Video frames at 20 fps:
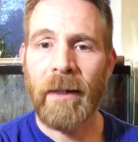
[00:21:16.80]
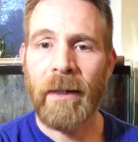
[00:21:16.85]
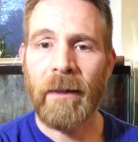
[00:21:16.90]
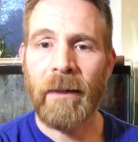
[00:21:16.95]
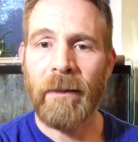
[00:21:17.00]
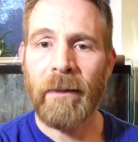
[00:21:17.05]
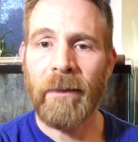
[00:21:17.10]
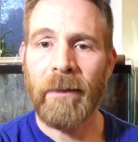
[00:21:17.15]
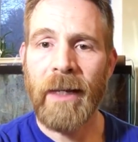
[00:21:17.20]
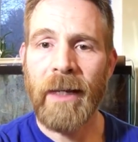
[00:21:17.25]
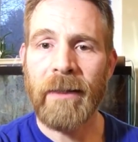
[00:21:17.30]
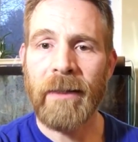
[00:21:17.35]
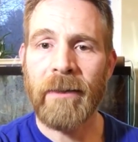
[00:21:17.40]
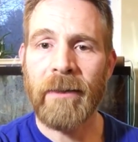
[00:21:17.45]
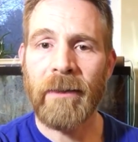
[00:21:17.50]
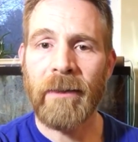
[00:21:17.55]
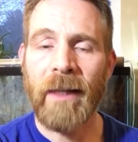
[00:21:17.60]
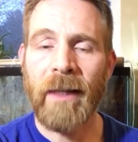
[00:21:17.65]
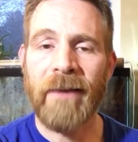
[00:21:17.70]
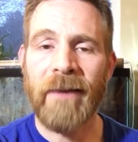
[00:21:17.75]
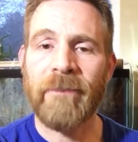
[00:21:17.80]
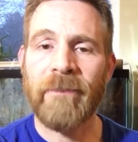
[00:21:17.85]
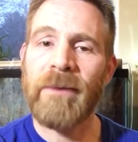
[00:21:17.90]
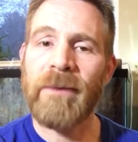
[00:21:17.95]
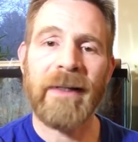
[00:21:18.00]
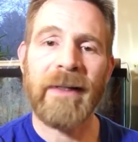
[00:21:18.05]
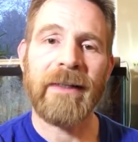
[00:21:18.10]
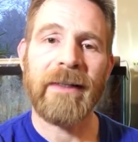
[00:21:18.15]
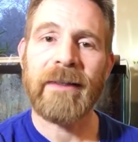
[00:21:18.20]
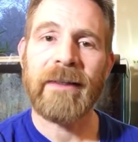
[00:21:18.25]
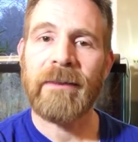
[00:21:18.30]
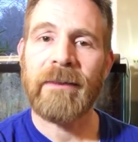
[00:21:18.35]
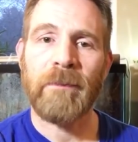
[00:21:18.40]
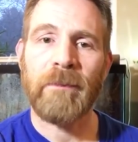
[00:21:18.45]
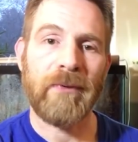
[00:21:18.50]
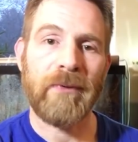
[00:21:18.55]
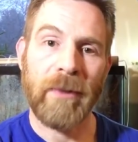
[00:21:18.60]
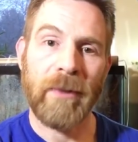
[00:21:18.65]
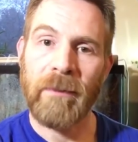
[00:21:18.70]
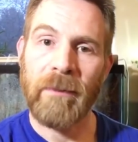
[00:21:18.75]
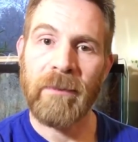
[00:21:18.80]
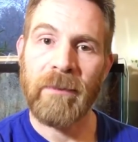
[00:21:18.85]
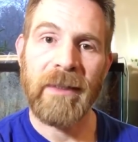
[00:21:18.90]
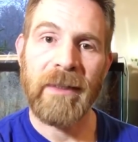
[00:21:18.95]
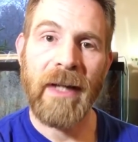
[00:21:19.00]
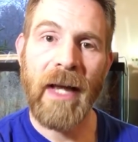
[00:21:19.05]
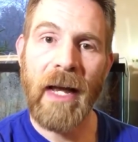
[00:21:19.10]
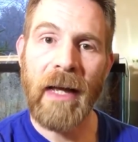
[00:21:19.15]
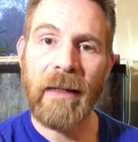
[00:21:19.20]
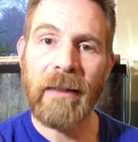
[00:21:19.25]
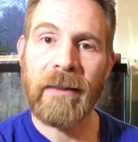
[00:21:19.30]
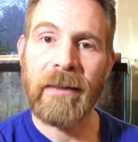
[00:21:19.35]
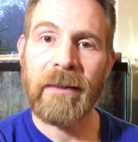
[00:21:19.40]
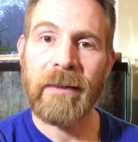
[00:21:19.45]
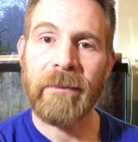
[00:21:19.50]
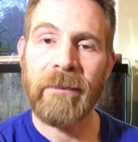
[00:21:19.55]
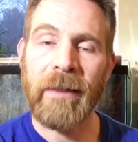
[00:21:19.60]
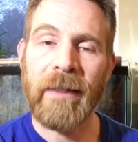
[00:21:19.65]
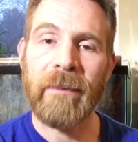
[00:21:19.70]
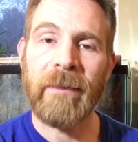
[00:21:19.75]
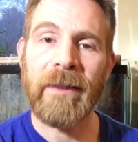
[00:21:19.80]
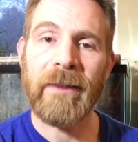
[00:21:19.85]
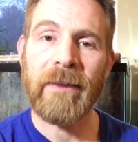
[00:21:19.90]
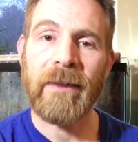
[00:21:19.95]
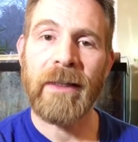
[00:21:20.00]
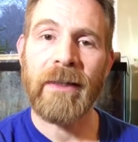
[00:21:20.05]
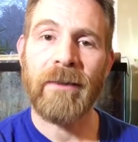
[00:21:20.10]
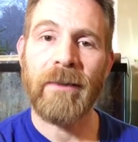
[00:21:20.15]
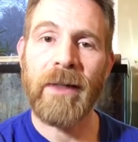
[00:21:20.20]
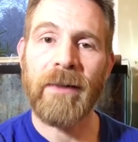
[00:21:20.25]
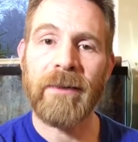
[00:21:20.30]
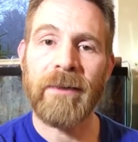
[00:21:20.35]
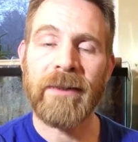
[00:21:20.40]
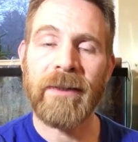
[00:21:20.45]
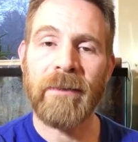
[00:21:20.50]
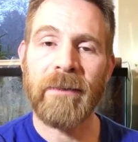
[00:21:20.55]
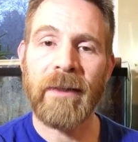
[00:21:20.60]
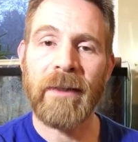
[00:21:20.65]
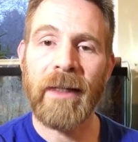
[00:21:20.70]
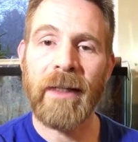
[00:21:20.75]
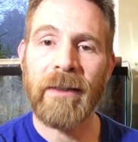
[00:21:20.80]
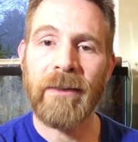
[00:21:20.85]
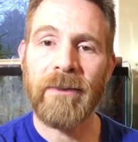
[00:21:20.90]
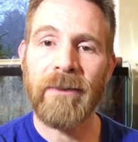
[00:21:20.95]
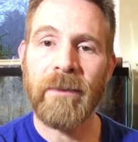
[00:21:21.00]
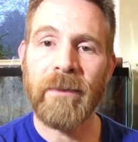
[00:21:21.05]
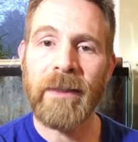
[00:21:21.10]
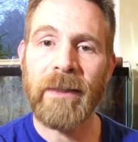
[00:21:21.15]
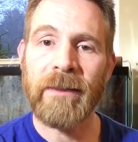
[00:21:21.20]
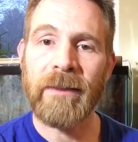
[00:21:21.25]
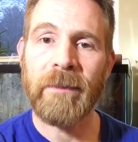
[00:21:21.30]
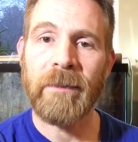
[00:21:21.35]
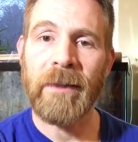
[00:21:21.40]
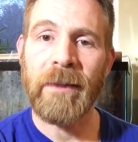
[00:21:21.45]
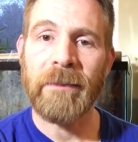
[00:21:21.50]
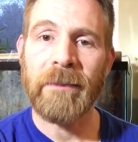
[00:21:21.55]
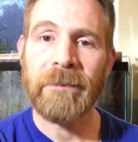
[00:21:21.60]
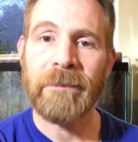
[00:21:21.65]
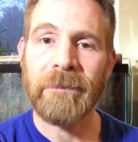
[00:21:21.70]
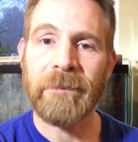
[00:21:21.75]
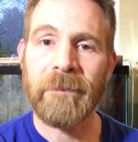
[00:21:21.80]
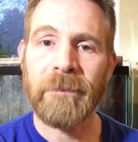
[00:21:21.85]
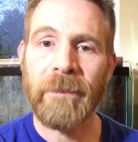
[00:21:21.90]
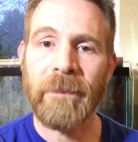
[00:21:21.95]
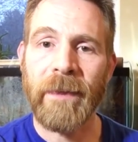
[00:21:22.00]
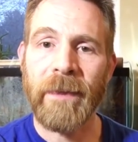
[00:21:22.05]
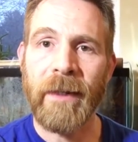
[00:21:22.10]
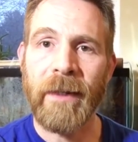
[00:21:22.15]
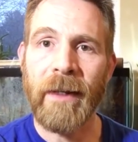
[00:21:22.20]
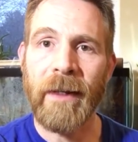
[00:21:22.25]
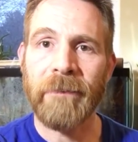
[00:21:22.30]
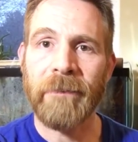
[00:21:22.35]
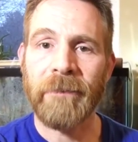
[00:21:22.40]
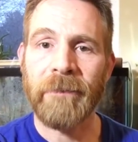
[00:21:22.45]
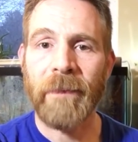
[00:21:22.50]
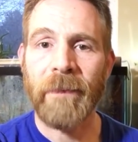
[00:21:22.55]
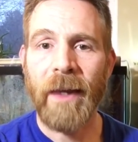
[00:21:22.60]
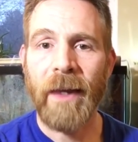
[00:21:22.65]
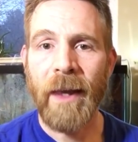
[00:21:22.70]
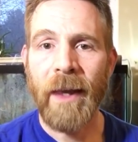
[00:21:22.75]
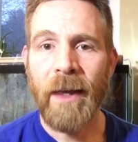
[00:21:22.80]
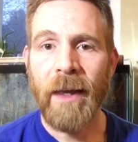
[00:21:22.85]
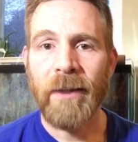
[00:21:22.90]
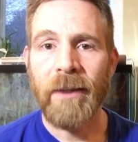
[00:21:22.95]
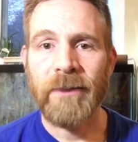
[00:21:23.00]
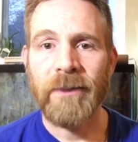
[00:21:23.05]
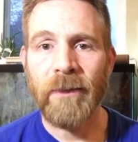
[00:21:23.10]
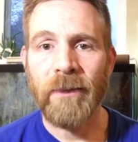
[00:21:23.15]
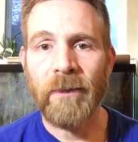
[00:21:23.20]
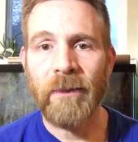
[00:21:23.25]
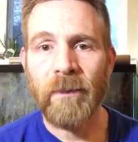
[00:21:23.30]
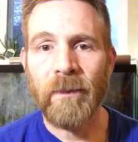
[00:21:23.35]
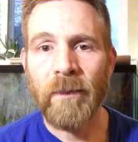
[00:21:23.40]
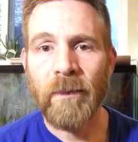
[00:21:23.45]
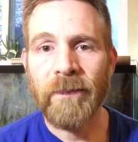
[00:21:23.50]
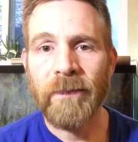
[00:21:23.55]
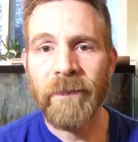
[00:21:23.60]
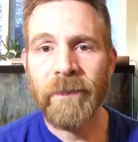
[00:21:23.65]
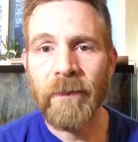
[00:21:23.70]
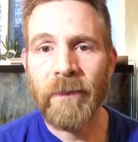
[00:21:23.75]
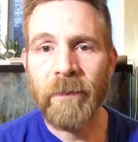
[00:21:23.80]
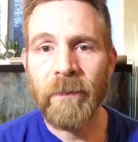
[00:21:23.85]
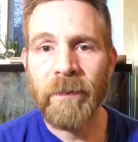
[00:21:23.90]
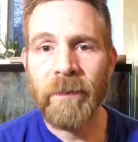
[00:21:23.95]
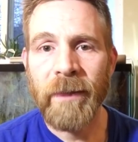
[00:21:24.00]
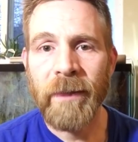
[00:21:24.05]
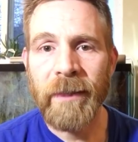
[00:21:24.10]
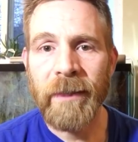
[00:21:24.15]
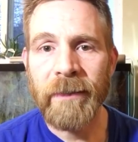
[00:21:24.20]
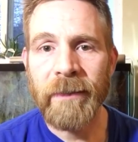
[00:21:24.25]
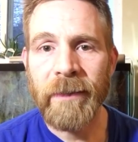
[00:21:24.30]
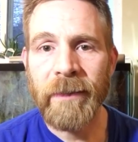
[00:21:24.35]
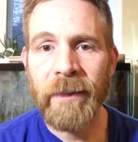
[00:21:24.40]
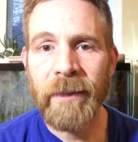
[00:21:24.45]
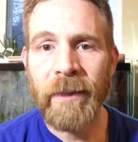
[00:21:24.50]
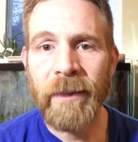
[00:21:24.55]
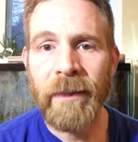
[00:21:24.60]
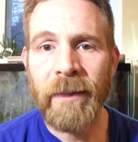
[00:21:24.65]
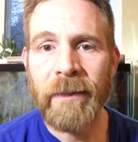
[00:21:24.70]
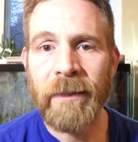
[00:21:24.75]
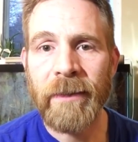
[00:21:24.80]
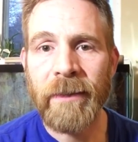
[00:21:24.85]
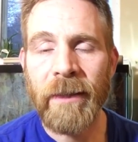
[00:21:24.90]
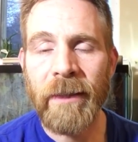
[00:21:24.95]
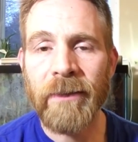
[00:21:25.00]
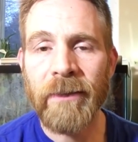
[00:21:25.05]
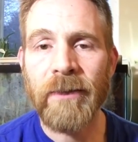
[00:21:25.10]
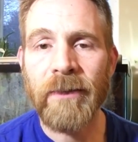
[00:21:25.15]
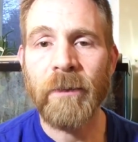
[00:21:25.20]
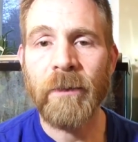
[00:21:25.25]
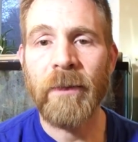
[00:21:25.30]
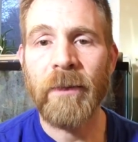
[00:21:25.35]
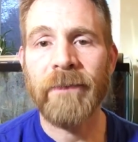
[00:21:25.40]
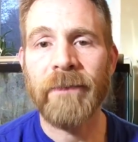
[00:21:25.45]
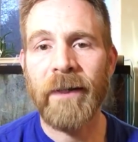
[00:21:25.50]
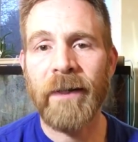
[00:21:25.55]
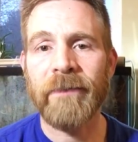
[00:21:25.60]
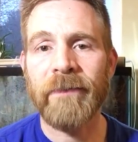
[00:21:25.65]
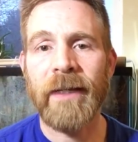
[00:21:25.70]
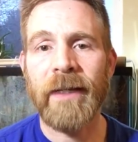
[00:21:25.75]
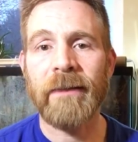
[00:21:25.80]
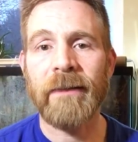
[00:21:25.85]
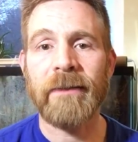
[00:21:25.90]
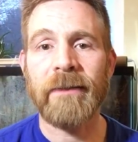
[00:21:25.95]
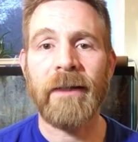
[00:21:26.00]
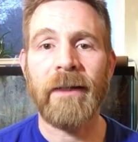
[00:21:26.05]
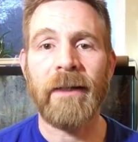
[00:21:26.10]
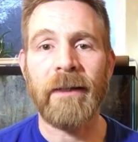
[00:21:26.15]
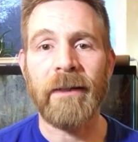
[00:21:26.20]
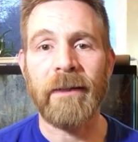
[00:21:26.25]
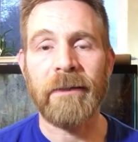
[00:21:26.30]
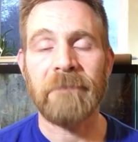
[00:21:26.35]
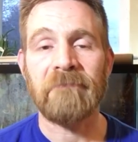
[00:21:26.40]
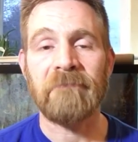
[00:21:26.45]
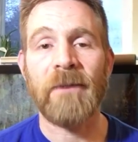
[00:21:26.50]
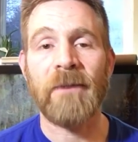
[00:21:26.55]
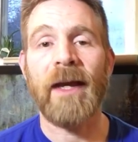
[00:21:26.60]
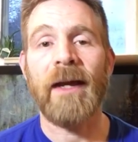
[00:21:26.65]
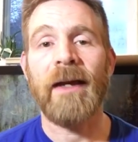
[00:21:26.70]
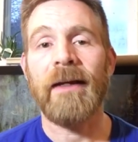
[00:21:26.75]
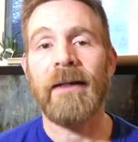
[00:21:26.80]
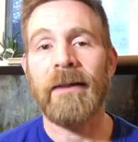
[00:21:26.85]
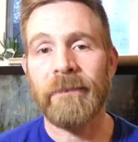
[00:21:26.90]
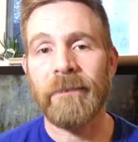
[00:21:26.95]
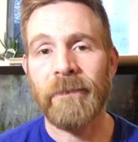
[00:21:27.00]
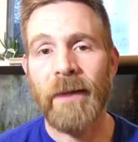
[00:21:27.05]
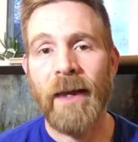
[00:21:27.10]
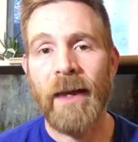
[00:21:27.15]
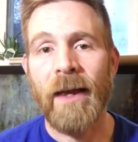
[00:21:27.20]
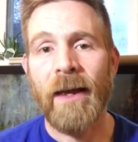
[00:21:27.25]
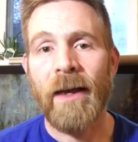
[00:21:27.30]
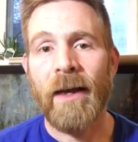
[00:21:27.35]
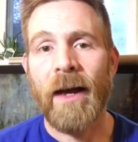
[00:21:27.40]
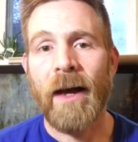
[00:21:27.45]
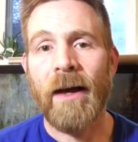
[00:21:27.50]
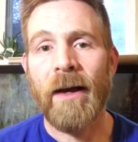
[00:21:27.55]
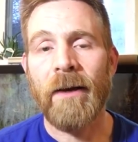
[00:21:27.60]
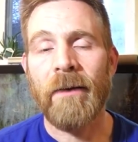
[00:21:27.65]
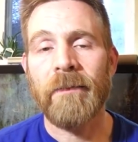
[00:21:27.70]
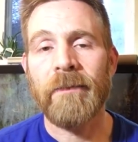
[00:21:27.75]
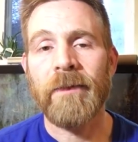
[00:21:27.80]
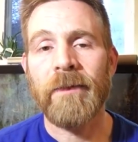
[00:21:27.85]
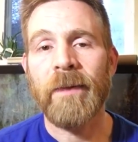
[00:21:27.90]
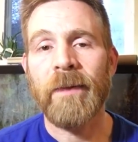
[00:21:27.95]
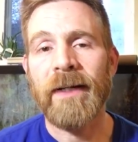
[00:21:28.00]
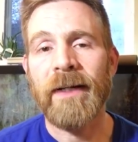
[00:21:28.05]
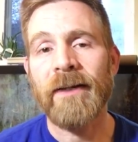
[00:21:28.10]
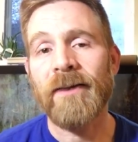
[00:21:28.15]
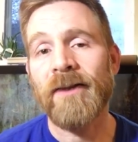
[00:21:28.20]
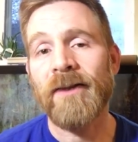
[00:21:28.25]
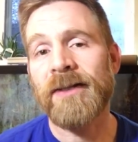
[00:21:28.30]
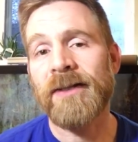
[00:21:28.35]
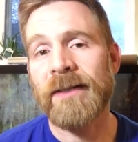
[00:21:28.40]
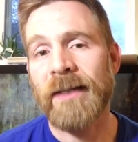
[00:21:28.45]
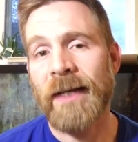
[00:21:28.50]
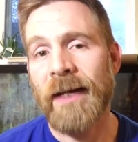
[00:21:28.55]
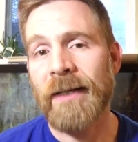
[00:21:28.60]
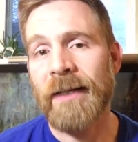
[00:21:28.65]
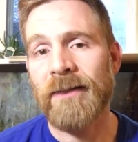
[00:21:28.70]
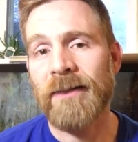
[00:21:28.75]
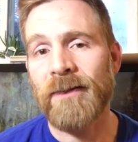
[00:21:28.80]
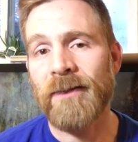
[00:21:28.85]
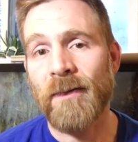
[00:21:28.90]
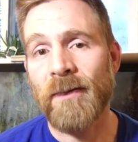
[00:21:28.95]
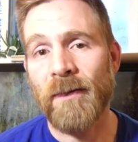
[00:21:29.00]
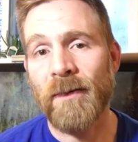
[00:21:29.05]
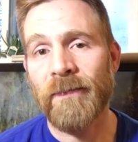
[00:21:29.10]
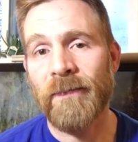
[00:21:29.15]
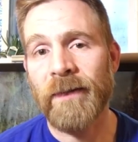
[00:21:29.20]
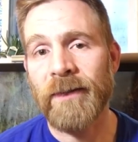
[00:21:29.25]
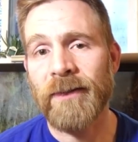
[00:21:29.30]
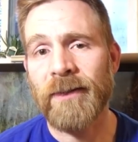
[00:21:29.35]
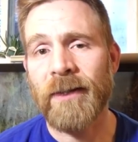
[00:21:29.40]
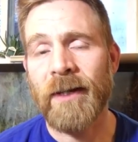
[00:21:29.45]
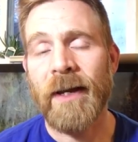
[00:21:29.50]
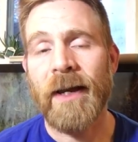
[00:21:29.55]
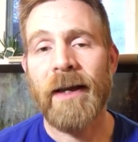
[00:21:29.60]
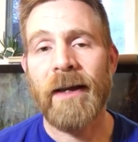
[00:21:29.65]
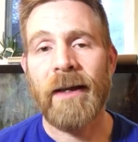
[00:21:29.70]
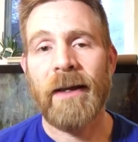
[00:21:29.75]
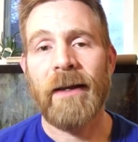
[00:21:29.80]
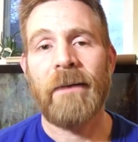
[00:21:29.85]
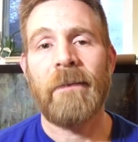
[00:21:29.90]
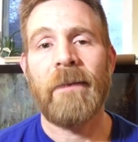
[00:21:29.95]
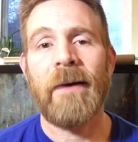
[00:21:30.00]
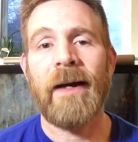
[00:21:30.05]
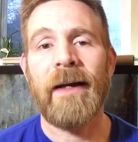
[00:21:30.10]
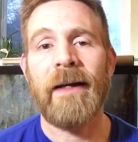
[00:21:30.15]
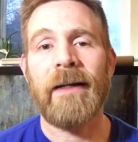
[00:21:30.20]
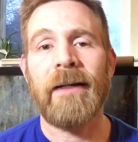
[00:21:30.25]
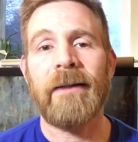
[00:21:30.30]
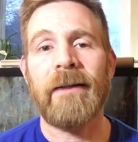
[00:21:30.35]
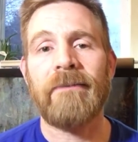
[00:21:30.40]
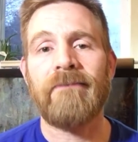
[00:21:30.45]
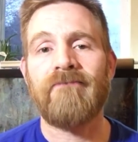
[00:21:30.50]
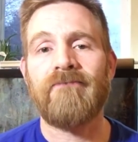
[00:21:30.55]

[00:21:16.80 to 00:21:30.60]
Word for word: Uh, and live plants, probably not. Maybe you get away with something like Anubias, but yeah. So Wolf Girl Play said it is a 2.5 gallon tank. Okay. Uh, depending on the size of your goldfish, my